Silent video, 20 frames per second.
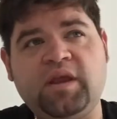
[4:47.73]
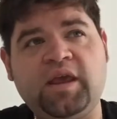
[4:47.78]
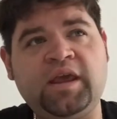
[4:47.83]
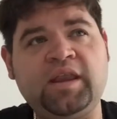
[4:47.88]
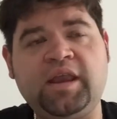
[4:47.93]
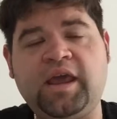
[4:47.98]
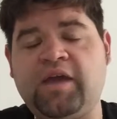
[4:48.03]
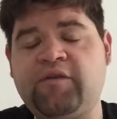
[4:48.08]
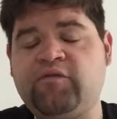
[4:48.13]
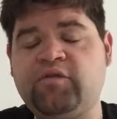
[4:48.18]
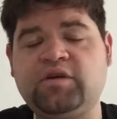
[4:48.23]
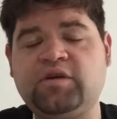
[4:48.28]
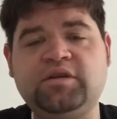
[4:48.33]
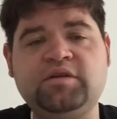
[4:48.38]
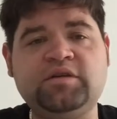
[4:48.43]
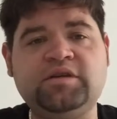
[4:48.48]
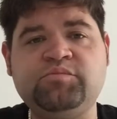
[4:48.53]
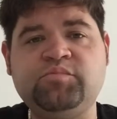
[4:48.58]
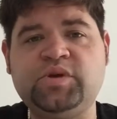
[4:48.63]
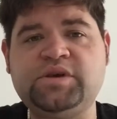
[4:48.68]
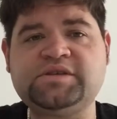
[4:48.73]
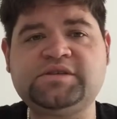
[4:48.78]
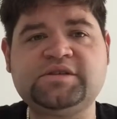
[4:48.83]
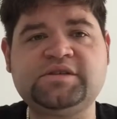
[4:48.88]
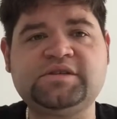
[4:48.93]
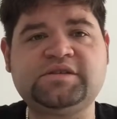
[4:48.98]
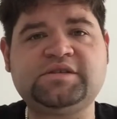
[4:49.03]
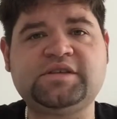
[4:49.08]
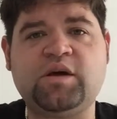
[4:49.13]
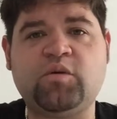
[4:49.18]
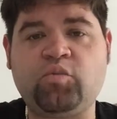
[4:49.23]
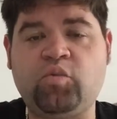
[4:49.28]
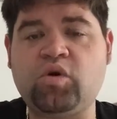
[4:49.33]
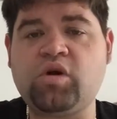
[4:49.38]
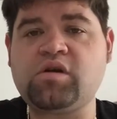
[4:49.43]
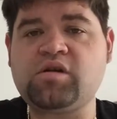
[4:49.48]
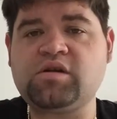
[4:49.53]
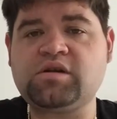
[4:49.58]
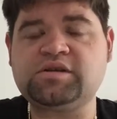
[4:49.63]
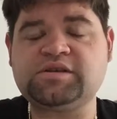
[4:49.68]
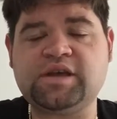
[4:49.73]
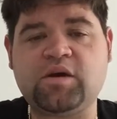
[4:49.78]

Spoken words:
in every business that works,